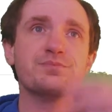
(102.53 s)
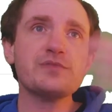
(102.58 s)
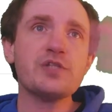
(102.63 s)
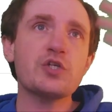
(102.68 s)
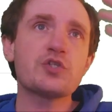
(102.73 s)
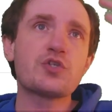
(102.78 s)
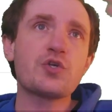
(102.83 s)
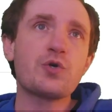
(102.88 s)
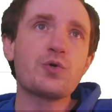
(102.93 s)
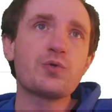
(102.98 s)

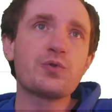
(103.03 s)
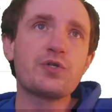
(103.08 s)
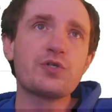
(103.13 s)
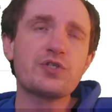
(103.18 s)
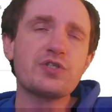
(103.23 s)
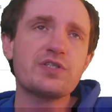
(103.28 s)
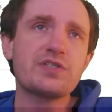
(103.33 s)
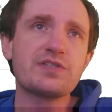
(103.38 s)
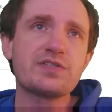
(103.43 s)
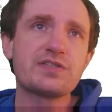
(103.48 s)
So there
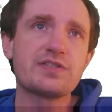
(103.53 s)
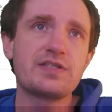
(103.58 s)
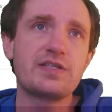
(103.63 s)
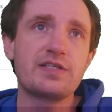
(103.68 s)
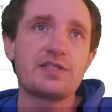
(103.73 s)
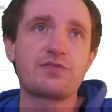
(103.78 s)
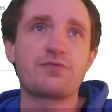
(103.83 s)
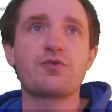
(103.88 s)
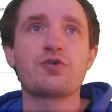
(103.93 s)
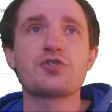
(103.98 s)
is
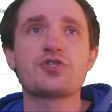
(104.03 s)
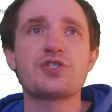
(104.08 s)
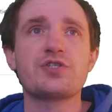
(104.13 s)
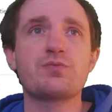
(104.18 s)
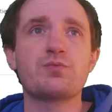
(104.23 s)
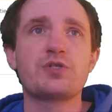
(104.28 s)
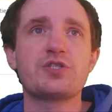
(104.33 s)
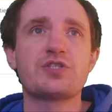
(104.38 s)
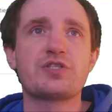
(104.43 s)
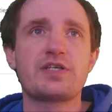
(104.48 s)
this version,
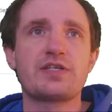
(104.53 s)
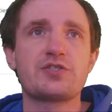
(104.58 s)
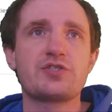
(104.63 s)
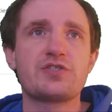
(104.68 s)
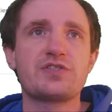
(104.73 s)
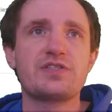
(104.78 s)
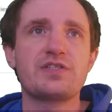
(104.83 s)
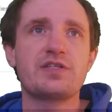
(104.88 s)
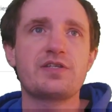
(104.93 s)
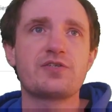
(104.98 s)
which as you
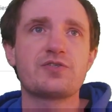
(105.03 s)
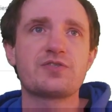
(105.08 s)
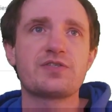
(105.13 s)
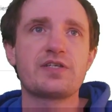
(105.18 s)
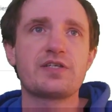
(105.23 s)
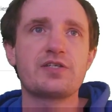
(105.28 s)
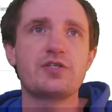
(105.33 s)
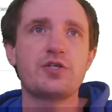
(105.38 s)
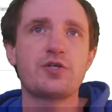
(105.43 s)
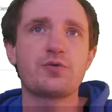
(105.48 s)
see, there's
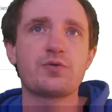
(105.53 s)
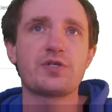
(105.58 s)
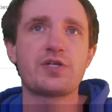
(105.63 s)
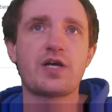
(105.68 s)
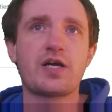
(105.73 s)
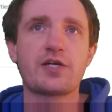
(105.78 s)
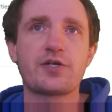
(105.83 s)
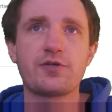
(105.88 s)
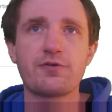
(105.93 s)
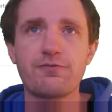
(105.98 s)
like, you know, a
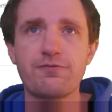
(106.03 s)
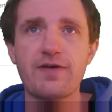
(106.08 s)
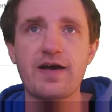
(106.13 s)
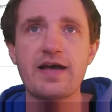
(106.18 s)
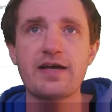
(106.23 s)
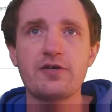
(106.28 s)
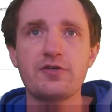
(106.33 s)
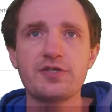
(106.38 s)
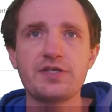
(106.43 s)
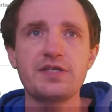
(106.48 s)
Docker
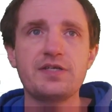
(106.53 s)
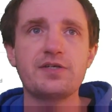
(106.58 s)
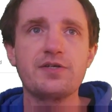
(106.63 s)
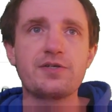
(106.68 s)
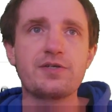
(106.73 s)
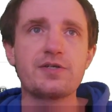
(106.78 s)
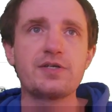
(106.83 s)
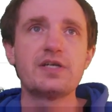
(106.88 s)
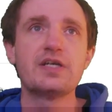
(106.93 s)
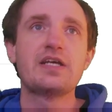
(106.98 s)
file
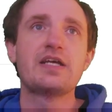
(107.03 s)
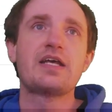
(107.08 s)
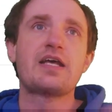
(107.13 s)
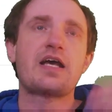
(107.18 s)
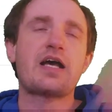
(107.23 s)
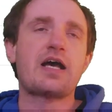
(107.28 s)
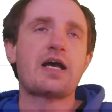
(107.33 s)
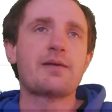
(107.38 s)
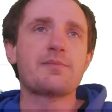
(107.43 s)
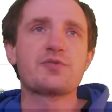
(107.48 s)
here.
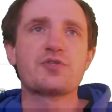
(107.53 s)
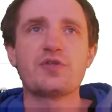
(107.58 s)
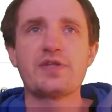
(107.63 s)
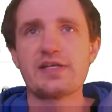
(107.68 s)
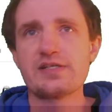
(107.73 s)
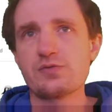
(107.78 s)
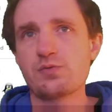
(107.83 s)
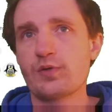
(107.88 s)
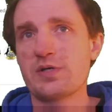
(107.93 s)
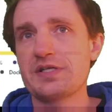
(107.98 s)
Um, so
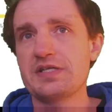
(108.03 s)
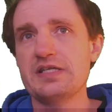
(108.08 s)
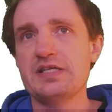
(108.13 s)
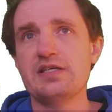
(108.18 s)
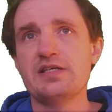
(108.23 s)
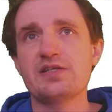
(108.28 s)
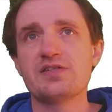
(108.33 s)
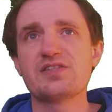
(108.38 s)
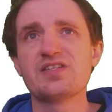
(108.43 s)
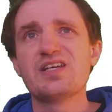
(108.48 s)
that's what it
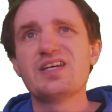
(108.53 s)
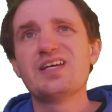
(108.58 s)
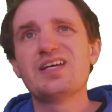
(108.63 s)
is.